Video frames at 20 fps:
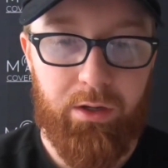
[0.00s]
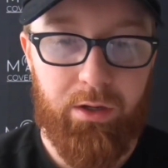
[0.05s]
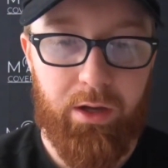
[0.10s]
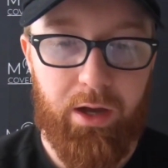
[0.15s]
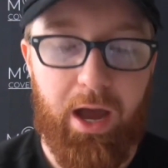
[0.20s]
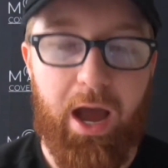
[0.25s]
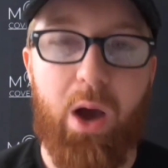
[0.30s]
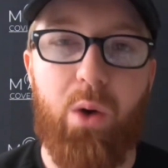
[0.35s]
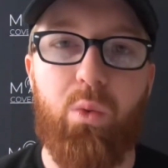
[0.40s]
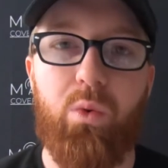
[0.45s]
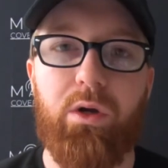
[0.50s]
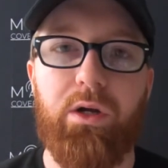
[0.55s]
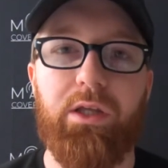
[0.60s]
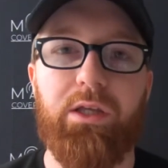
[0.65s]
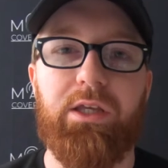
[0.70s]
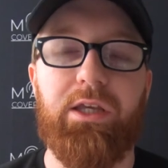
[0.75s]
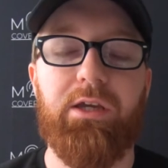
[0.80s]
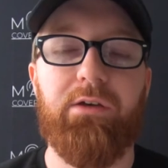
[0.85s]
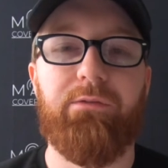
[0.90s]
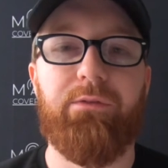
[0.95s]
I want to
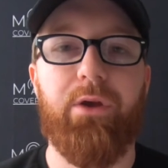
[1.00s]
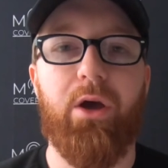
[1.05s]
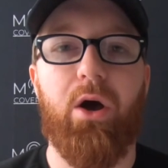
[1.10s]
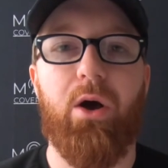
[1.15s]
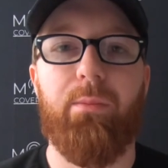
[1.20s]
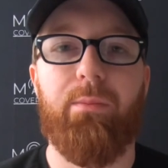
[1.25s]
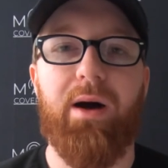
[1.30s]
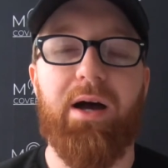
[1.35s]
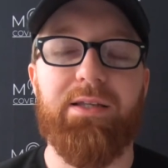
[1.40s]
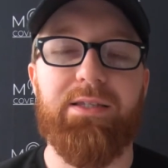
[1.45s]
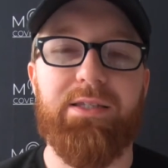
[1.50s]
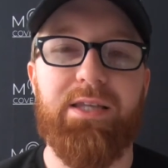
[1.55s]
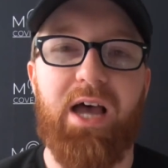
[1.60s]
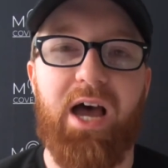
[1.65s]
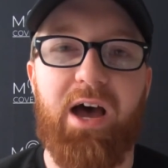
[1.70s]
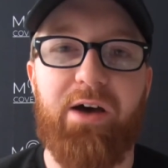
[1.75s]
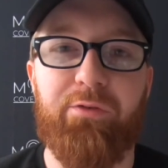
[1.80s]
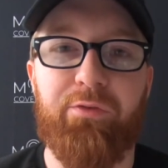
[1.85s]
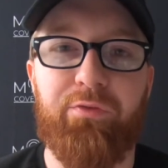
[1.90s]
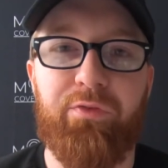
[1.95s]
give y'all my
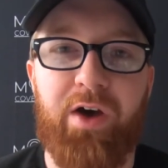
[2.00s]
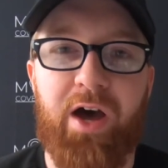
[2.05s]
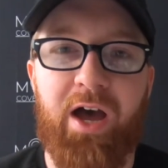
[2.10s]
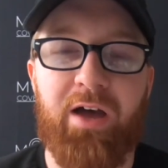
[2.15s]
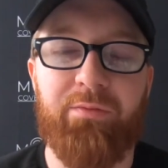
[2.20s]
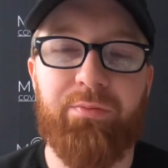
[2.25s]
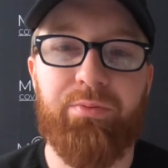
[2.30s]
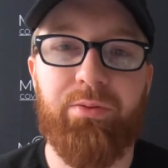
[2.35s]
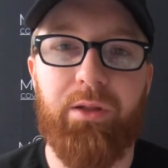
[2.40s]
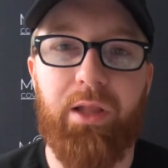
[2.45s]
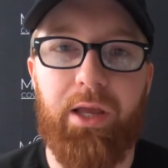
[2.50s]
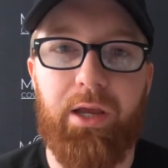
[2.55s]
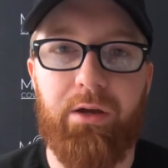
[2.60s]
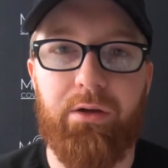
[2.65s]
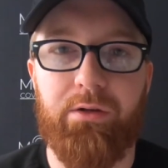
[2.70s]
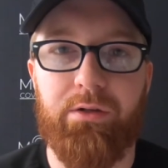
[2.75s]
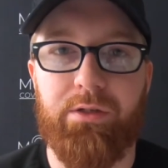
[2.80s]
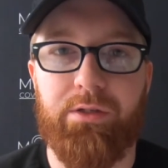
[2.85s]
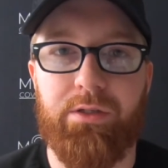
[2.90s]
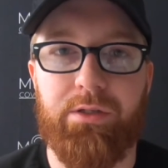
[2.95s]
top 5
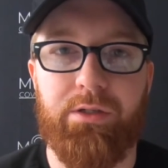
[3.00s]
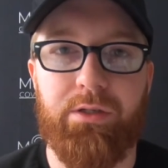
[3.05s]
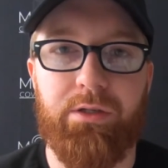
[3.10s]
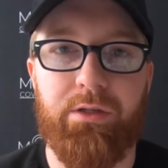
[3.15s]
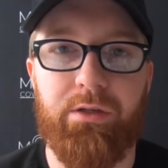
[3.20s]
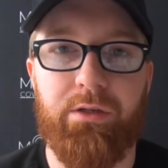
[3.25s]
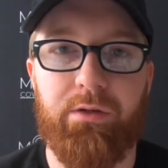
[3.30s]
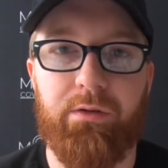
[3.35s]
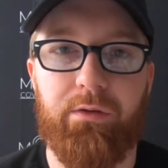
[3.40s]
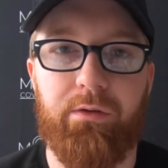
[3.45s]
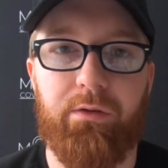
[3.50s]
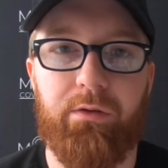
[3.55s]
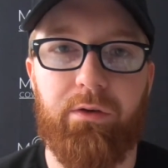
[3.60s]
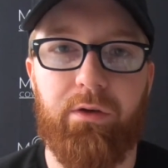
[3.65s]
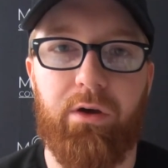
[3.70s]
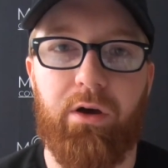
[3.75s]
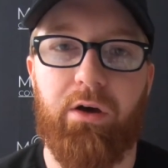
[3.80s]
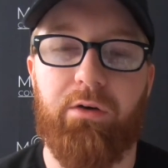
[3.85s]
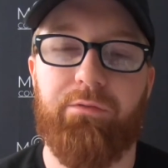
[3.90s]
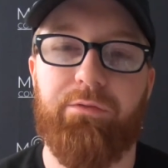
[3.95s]
players
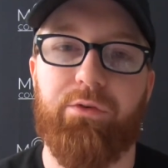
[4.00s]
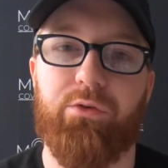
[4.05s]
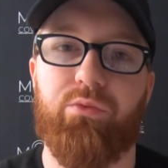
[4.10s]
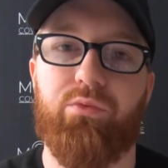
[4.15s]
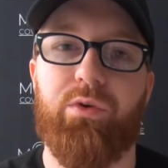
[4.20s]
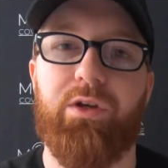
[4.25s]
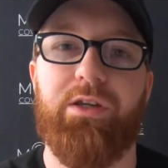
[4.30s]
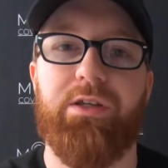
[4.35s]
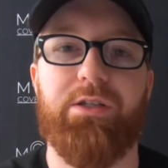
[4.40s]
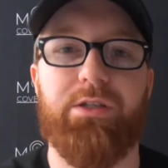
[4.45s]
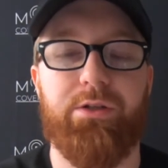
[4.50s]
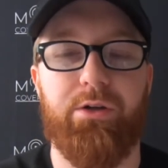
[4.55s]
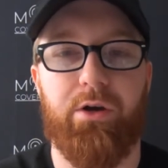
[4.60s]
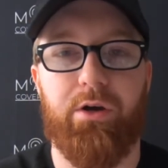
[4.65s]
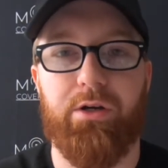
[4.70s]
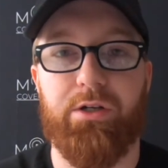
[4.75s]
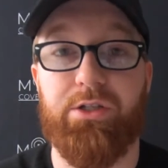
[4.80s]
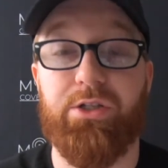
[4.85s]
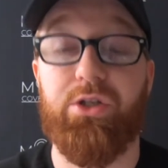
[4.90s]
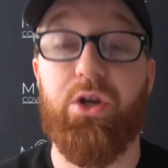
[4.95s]
of the
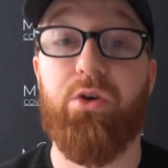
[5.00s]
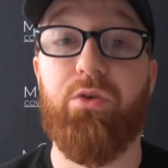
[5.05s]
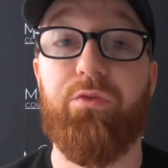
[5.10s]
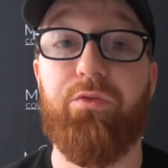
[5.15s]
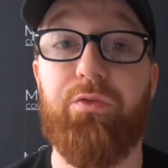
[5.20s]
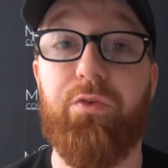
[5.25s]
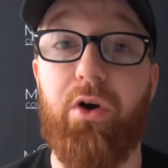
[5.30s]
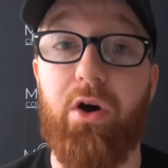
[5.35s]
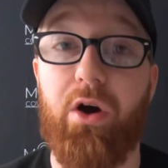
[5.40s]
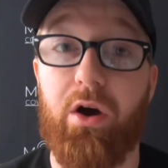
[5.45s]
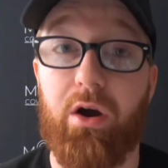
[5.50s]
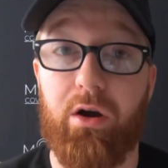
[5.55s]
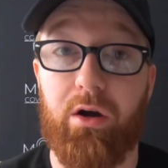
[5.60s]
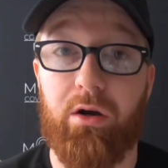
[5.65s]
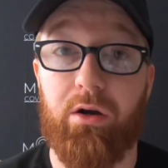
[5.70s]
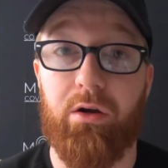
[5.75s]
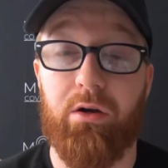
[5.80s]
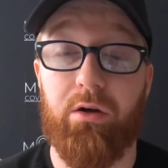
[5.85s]
restart so far,